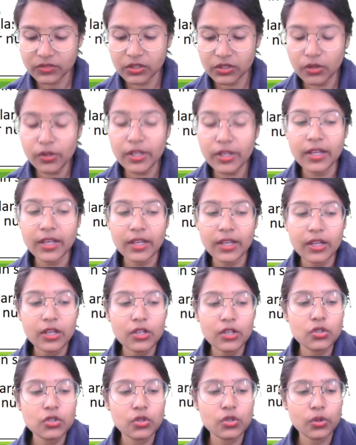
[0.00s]
Okay,
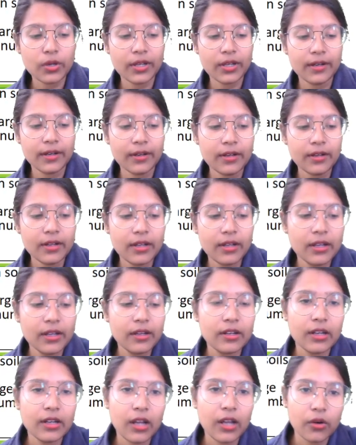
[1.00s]
so here
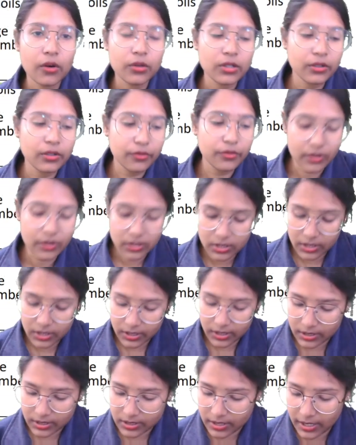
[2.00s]
now the first
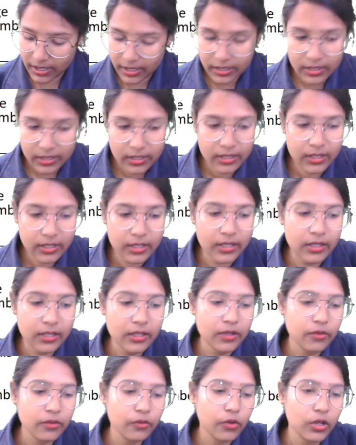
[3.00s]
thing is that, okay,
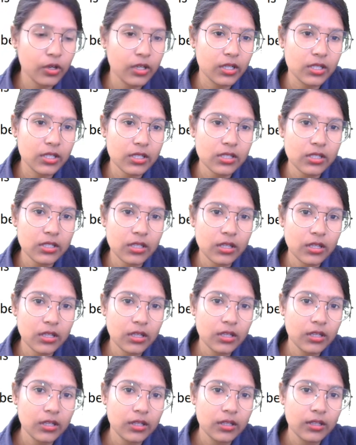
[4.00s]
what is,
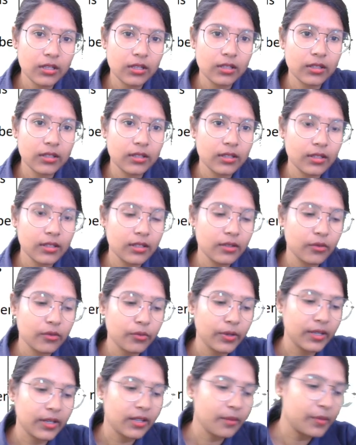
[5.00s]

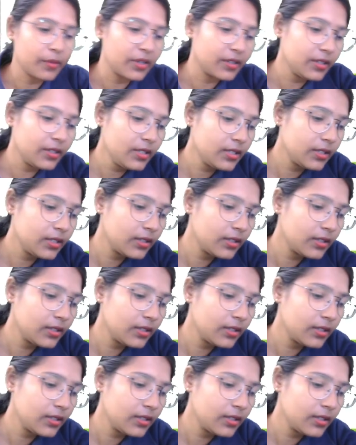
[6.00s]
wait a minute.